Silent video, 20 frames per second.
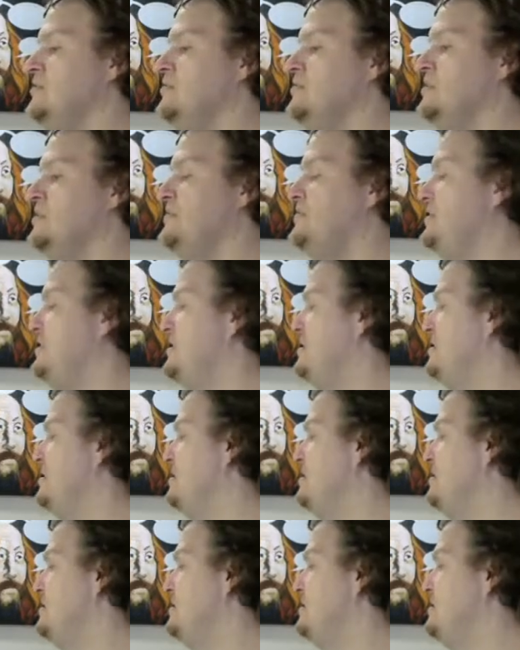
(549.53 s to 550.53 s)

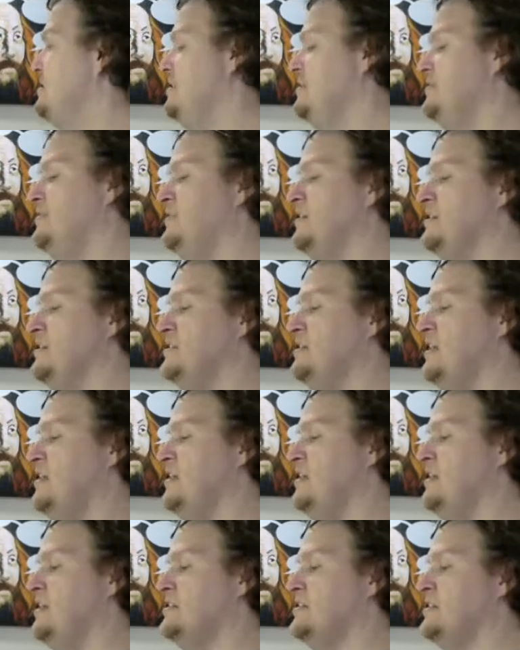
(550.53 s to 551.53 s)
Well, if
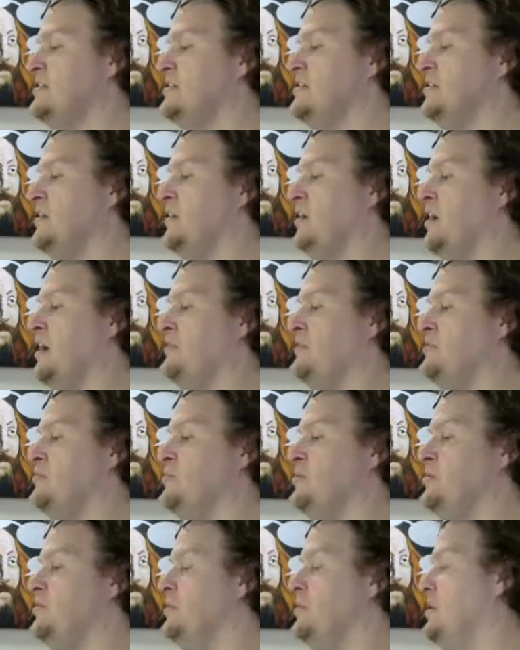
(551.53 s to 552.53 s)
Saturn likes it, it's going to have to
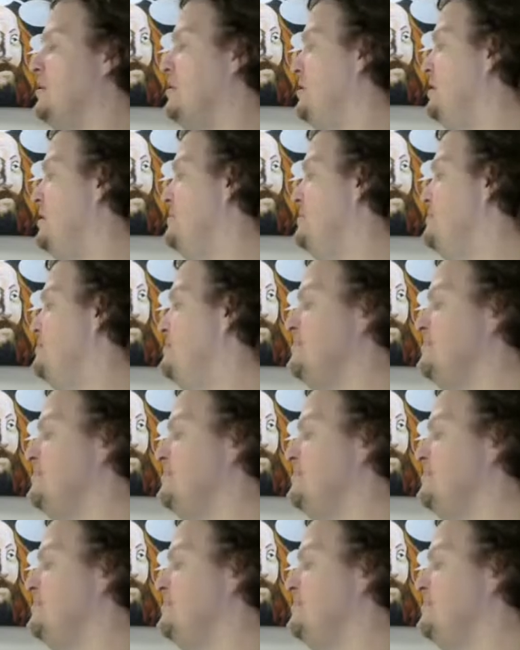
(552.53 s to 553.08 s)
put a ring on it.